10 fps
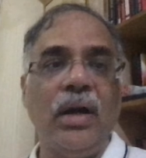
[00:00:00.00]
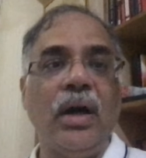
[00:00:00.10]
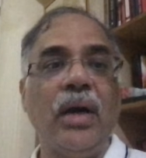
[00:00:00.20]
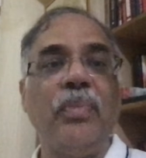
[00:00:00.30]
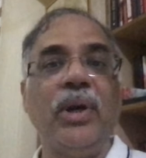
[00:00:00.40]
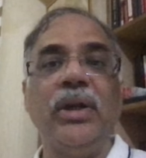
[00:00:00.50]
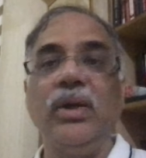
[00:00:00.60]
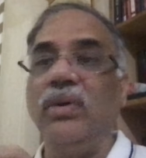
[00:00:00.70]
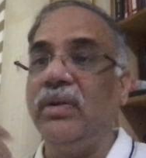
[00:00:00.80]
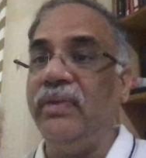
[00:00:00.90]
are
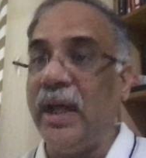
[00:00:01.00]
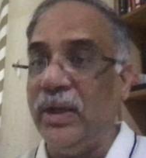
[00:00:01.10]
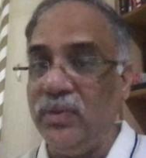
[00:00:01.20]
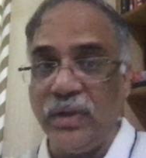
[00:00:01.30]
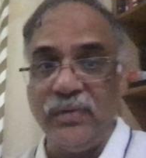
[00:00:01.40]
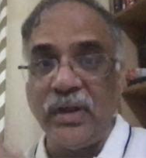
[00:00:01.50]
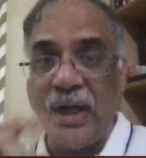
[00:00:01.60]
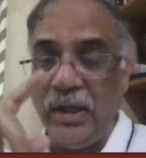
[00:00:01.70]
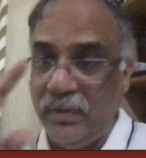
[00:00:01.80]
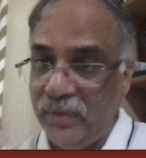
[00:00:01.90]
particular values of the
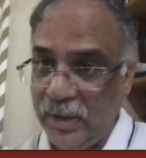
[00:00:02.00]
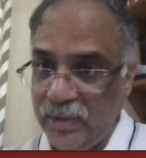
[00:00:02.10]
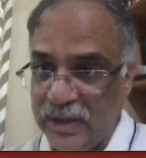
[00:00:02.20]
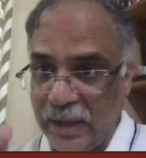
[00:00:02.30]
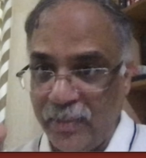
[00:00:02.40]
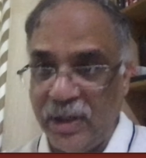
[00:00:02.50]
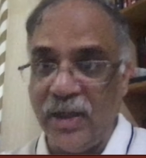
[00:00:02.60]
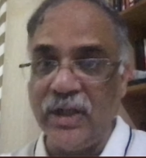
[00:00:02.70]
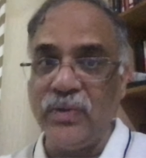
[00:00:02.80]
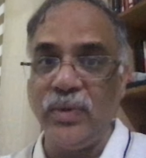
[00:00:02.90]
random variables capital
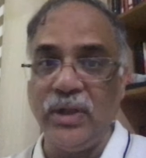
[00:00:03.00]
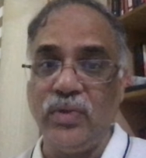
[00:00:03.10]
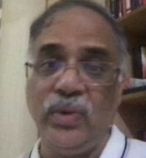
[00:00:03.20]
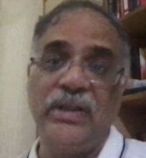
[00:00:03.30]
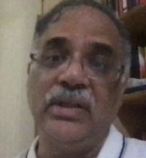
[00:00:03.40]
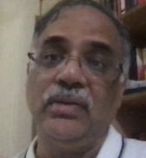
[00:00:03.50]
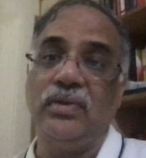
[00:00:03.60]
X1, X2, Xn.